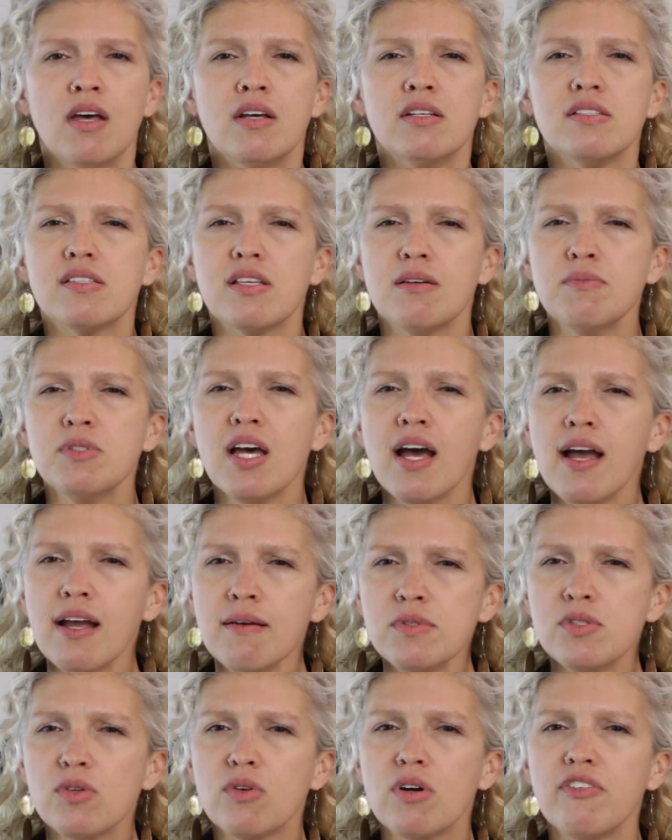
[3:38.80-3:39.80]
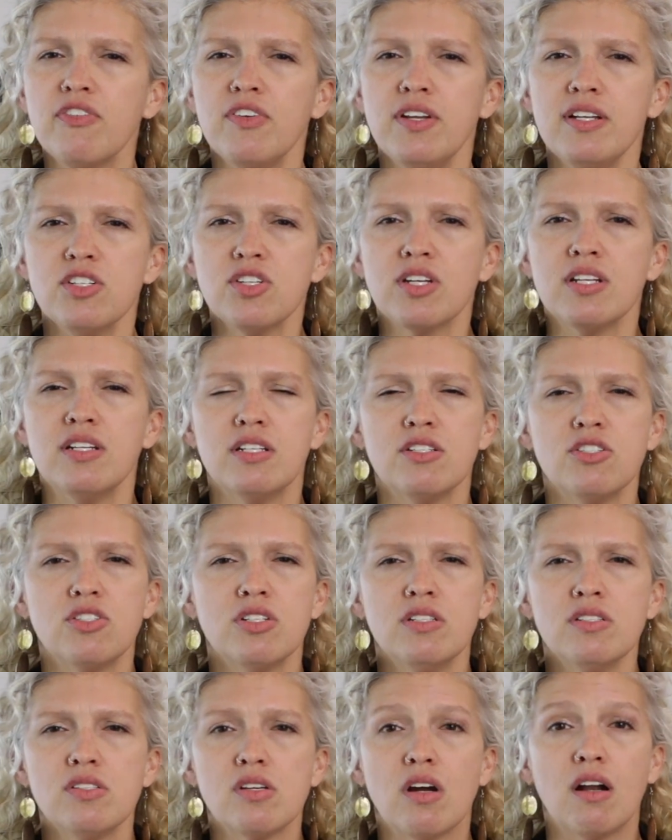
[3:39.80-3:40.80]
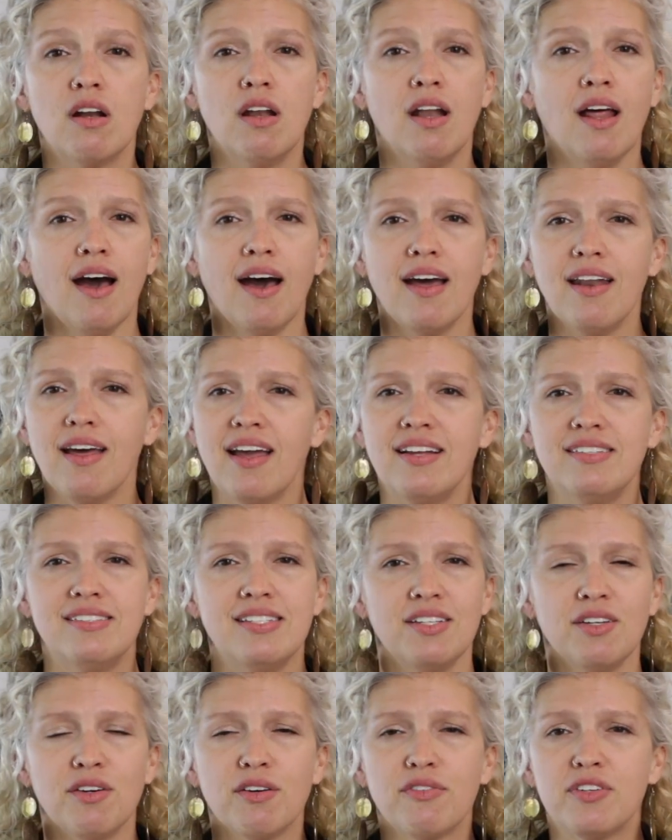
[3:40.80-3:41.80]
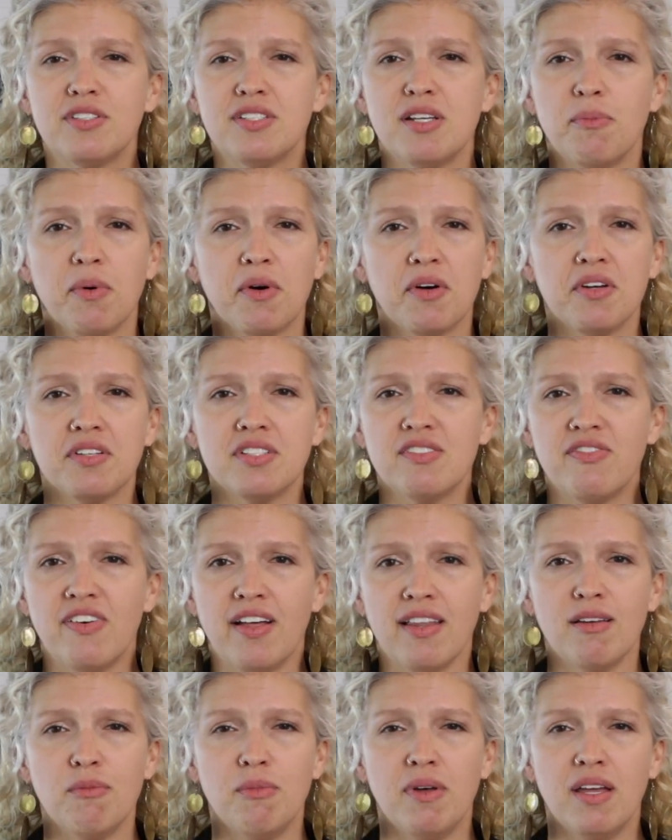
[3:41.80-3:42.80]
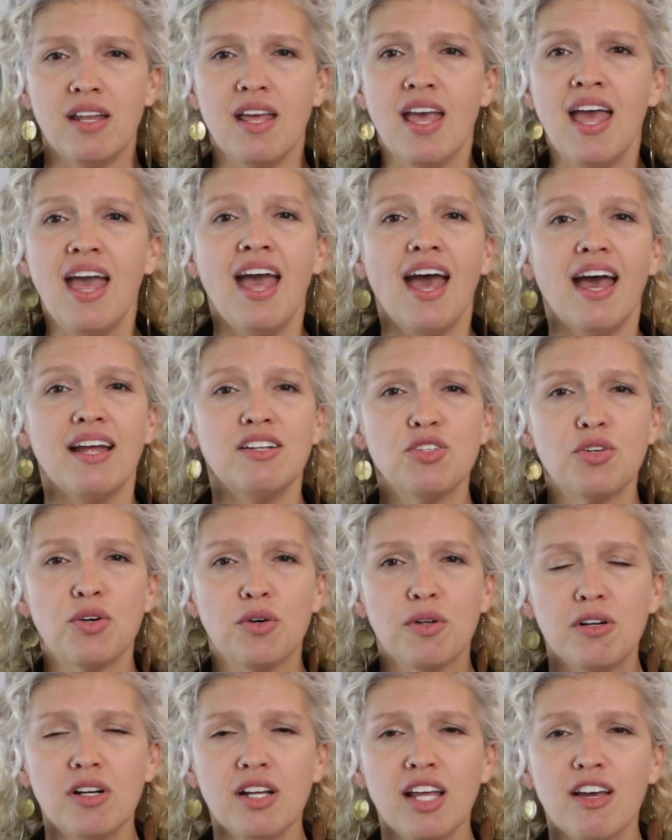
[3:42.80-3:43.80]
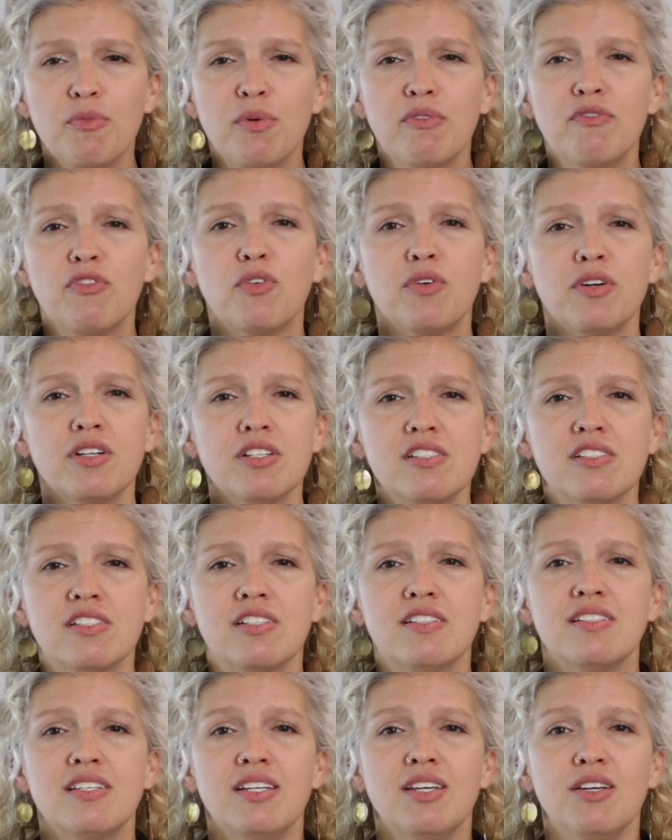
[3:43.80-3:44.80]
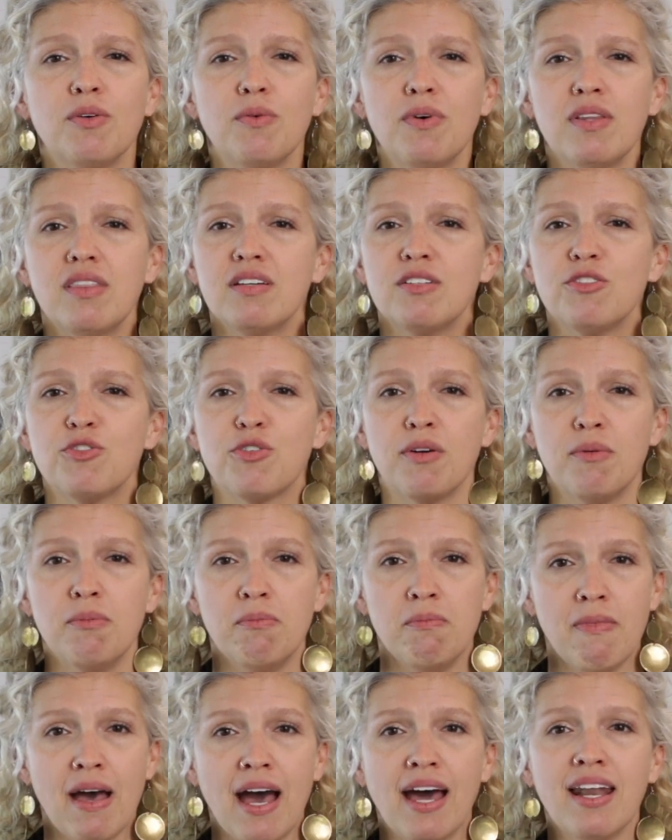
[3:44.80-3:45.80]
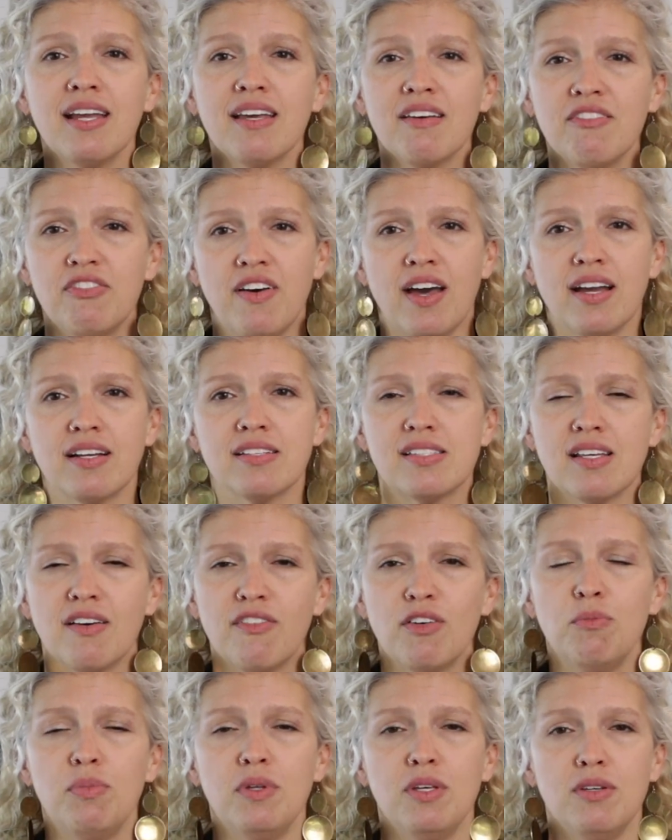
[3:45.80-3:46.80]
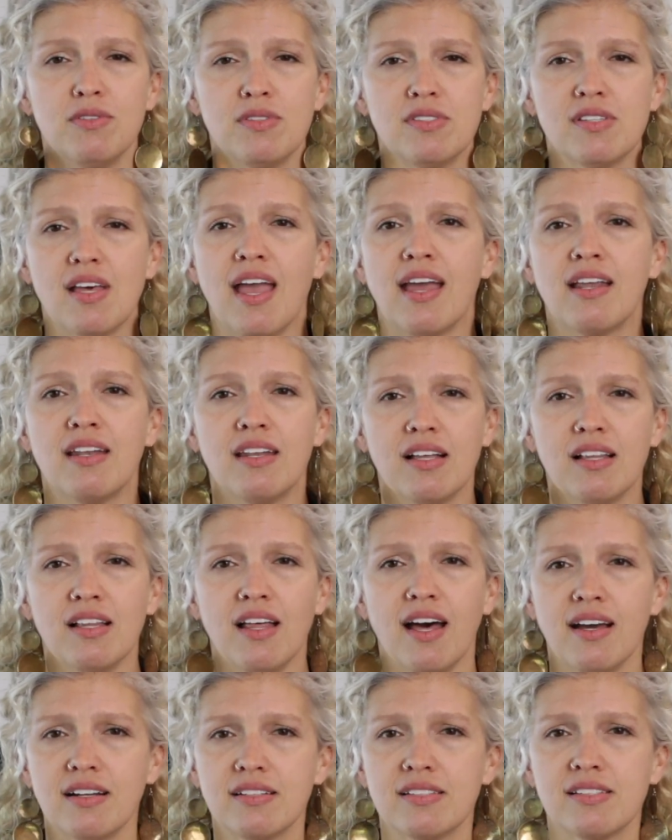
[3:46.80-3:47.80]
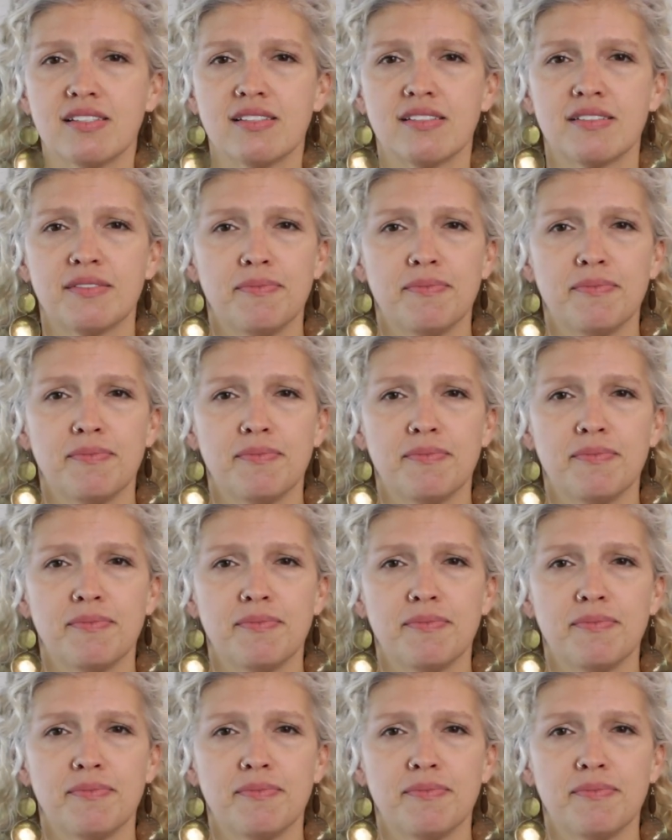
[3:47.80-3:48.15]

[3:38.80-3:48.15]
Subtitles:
Sometimes orphanage conditions are not ideal for typical development, and children have been forced to deal with the traumatic effects of abuse and neglect.